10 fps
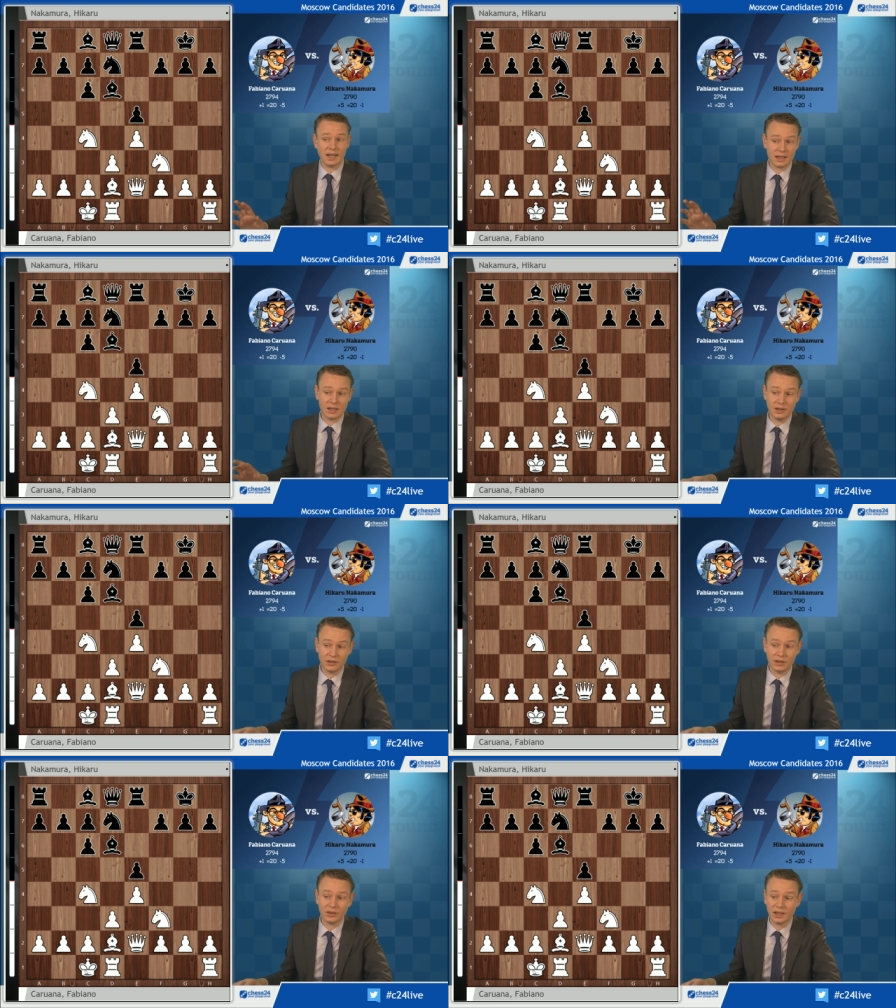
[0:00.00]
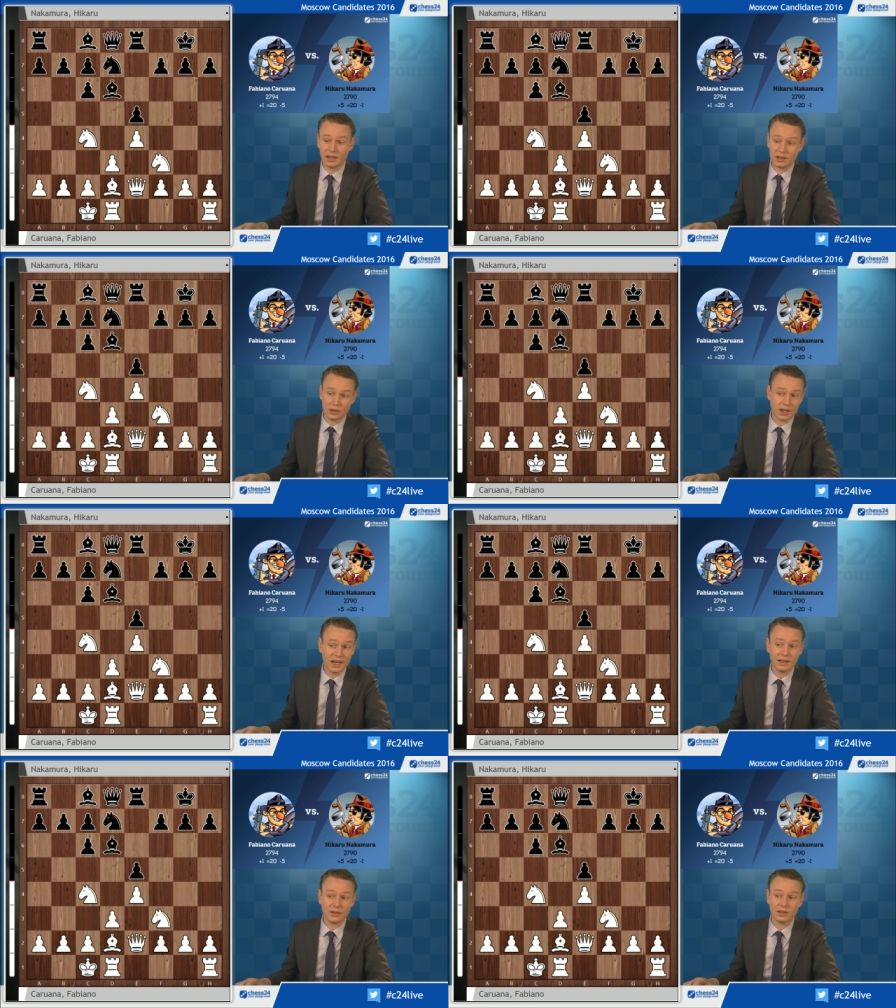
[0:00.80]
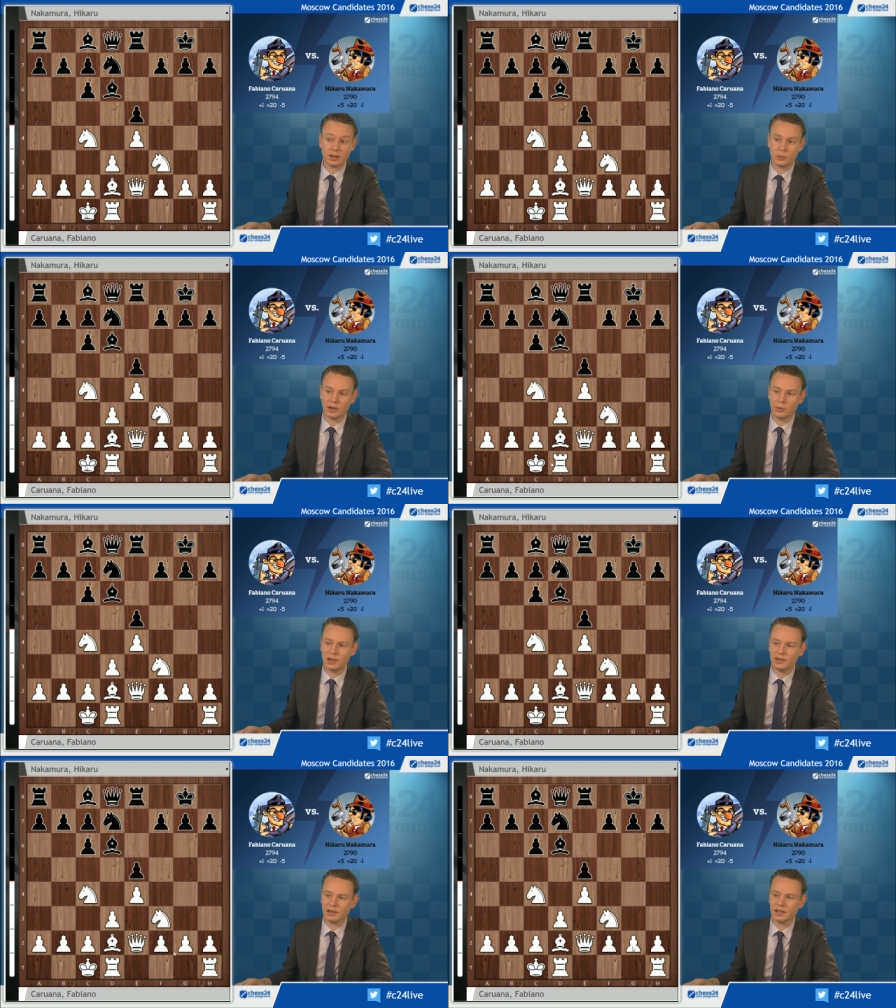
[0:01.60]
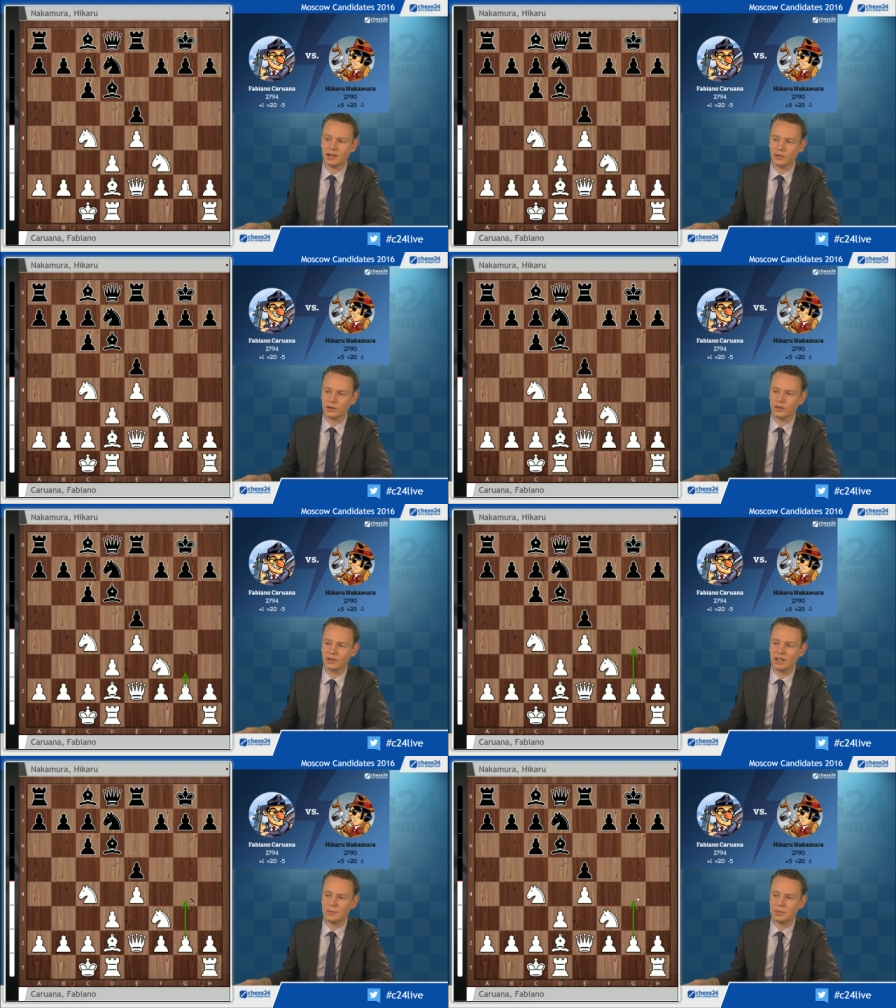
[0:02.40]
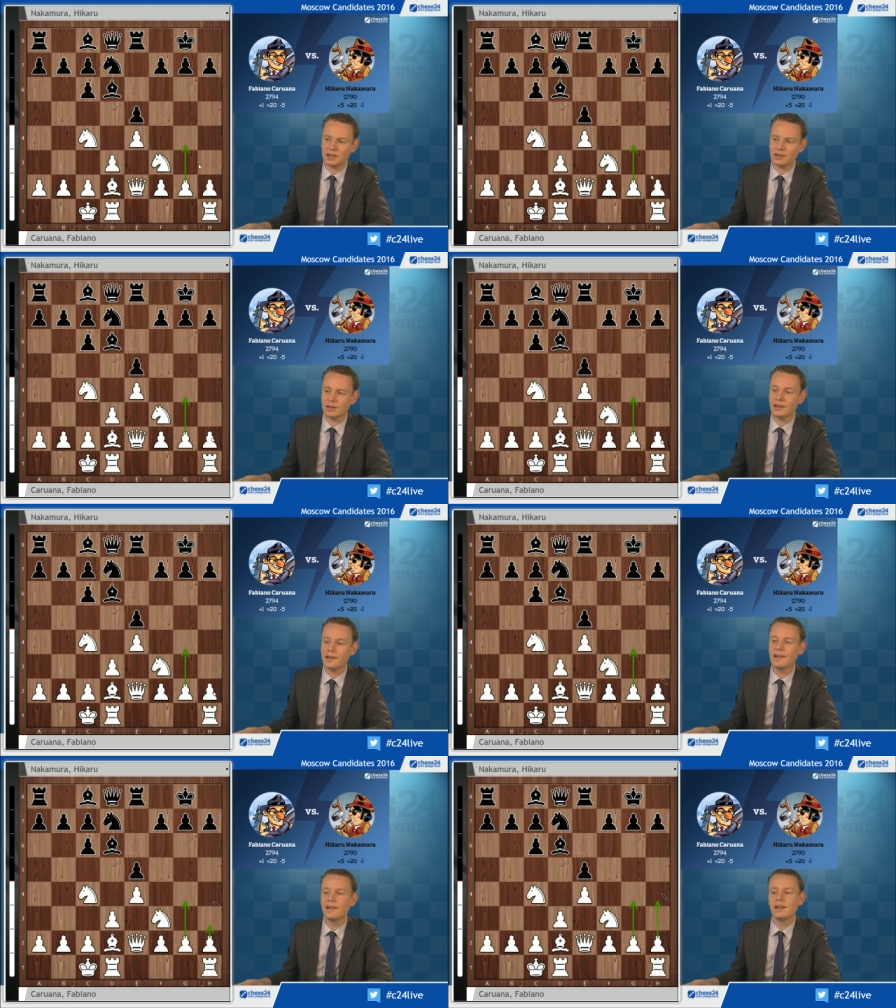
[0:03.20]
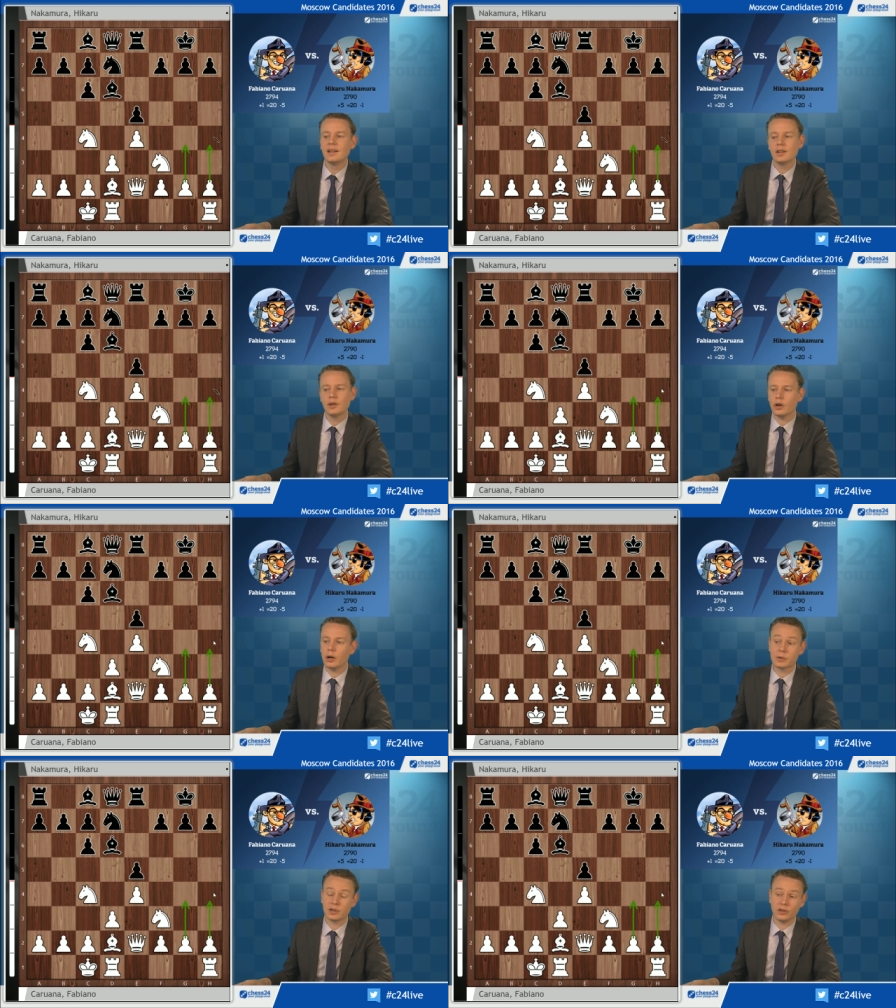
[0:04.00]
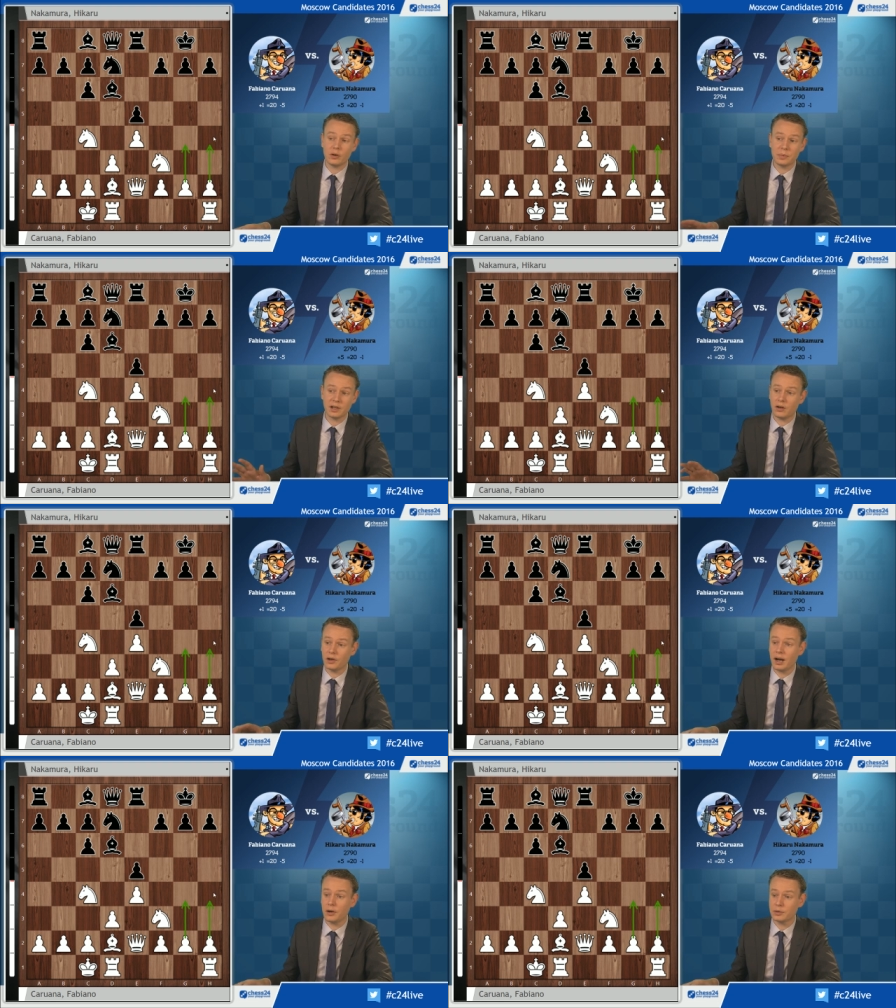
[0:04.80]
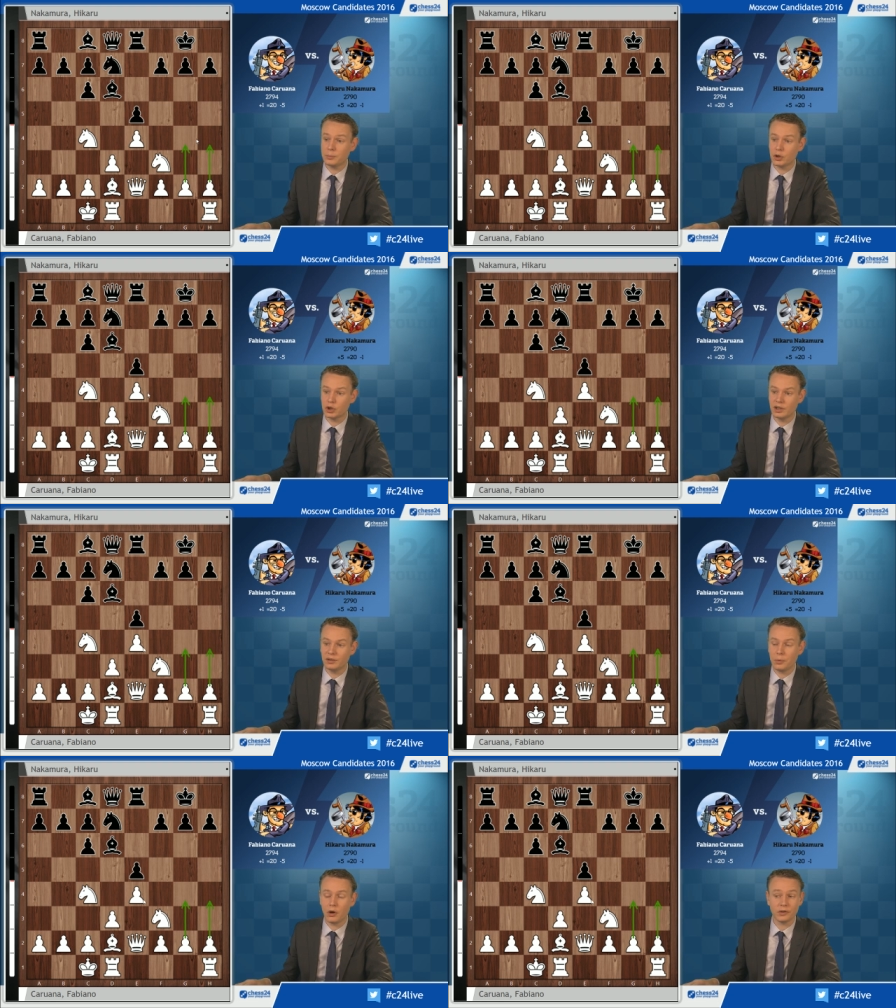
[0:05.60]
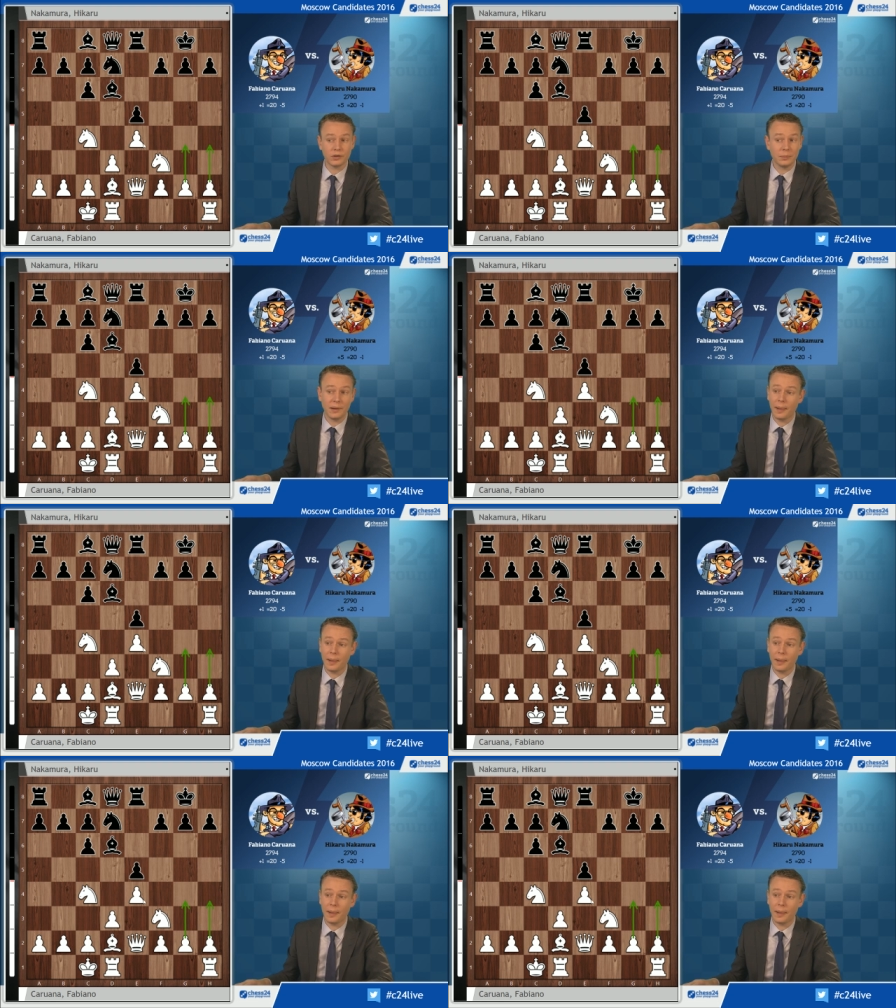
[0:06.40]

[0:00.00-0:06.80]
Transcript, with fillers: and he's decided you can start with queenside castles, keeping your options open on how to push these pawns